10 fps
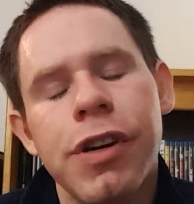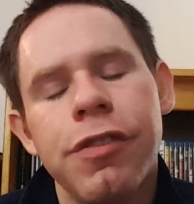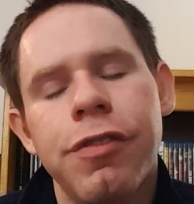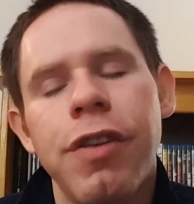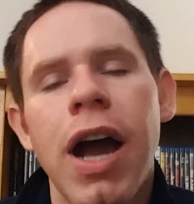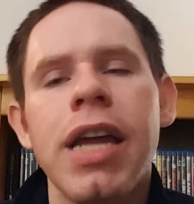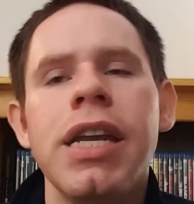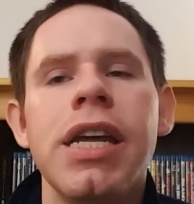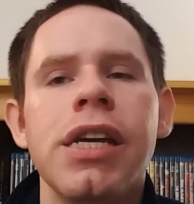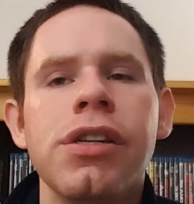
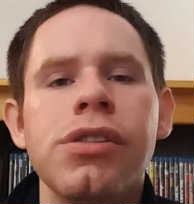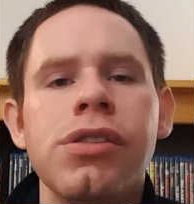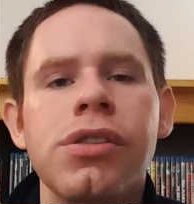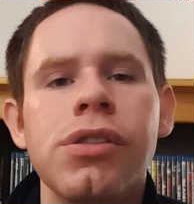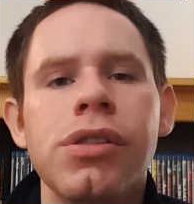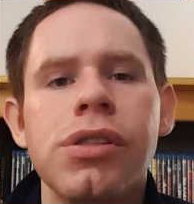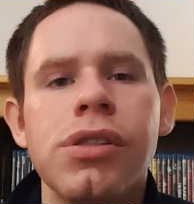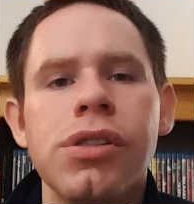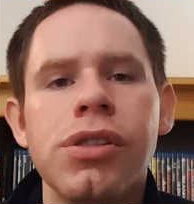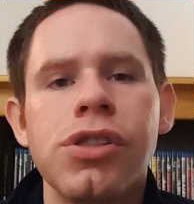finding
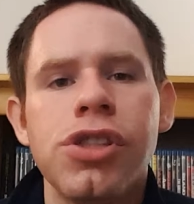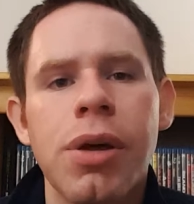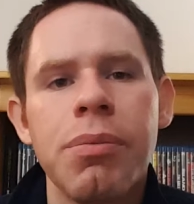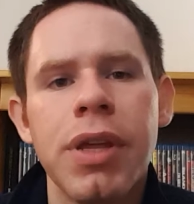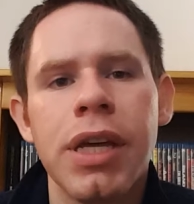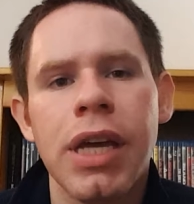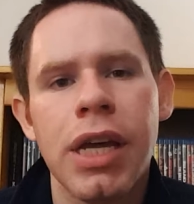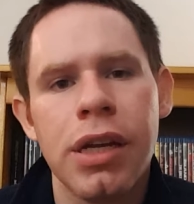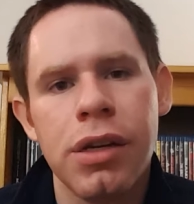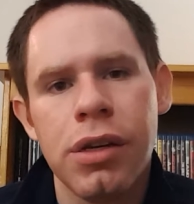something
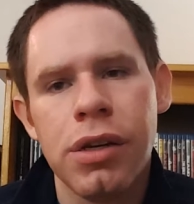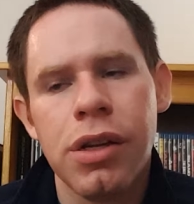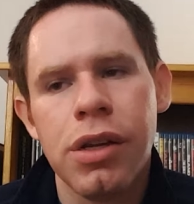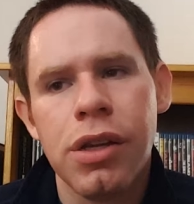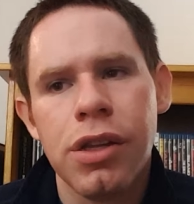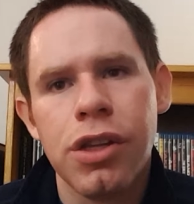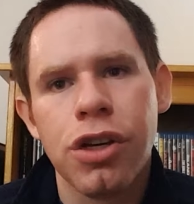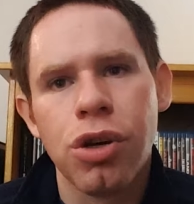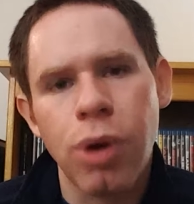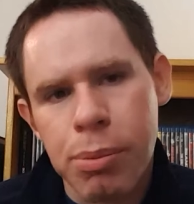and the
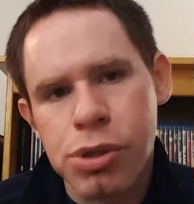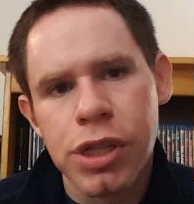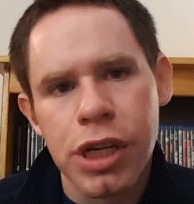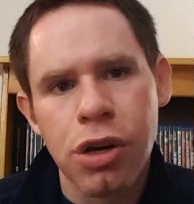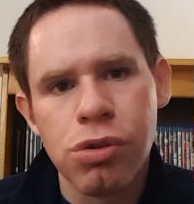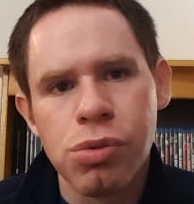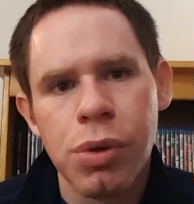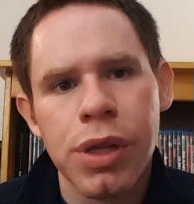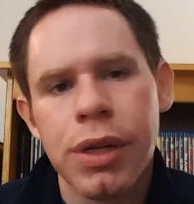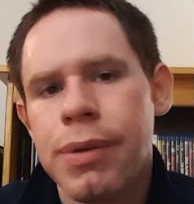corruption that goes
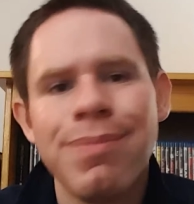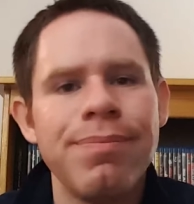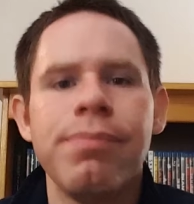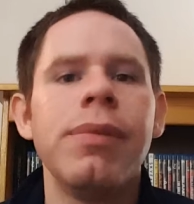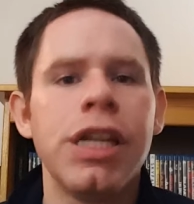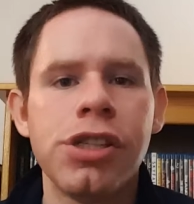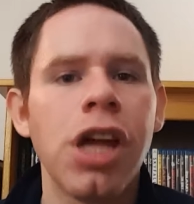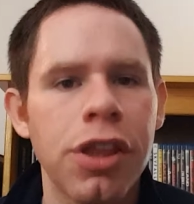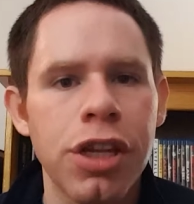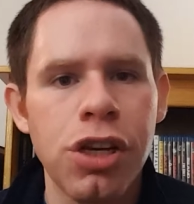with it, it's
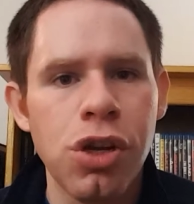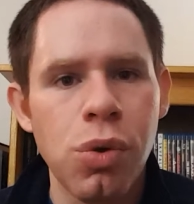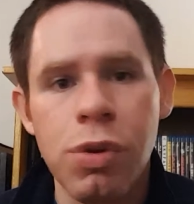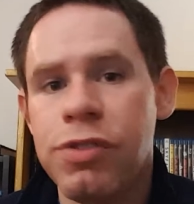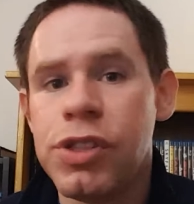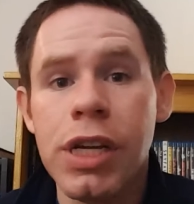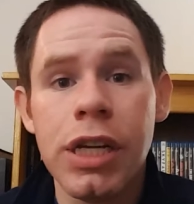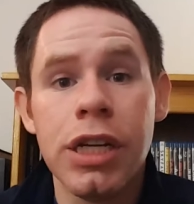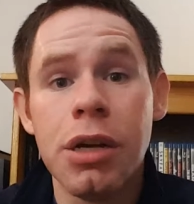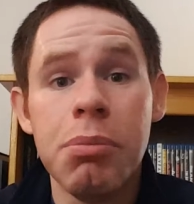nothing new. We've seen
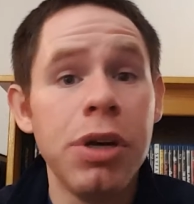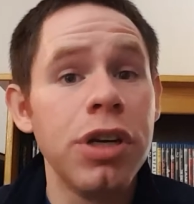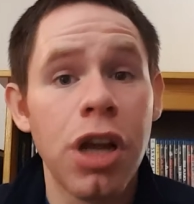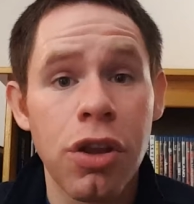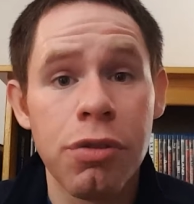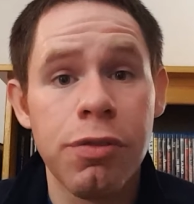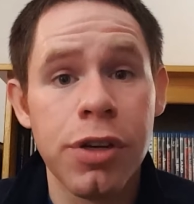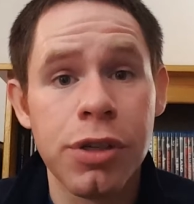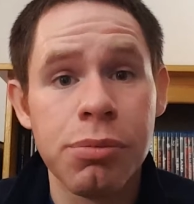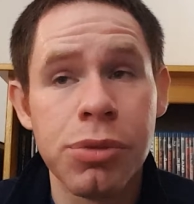it in a million other
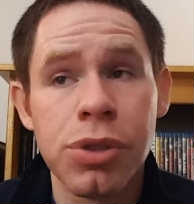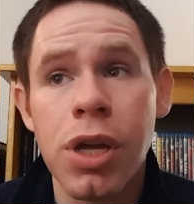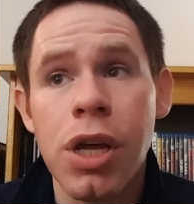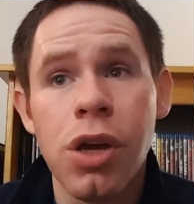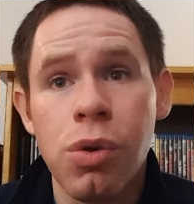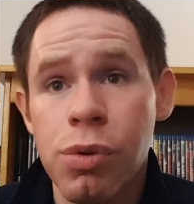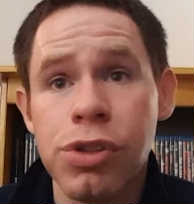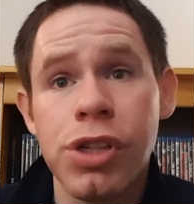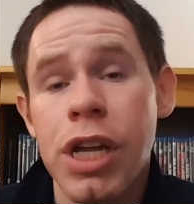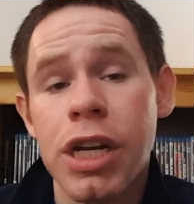films. We'll
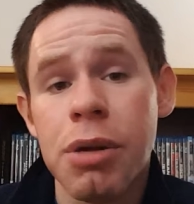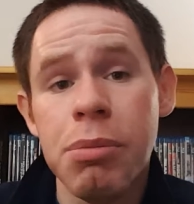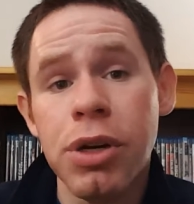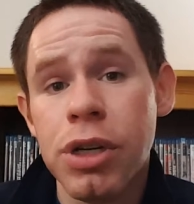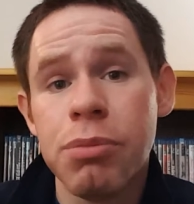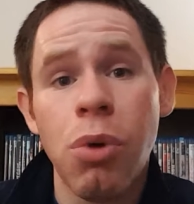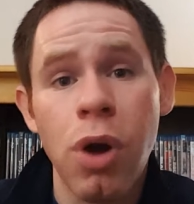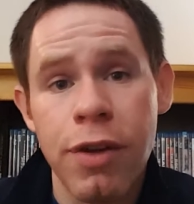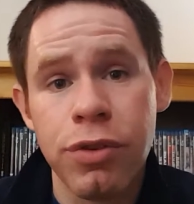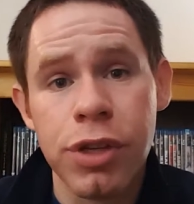see it in a million
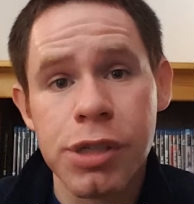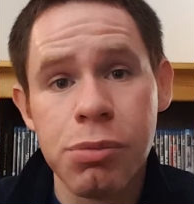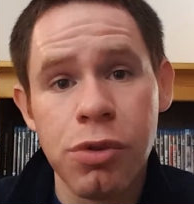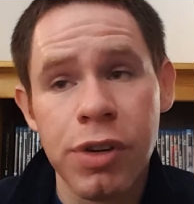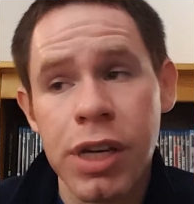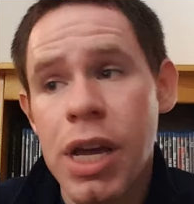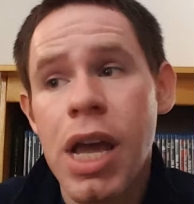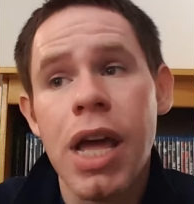more after this movie.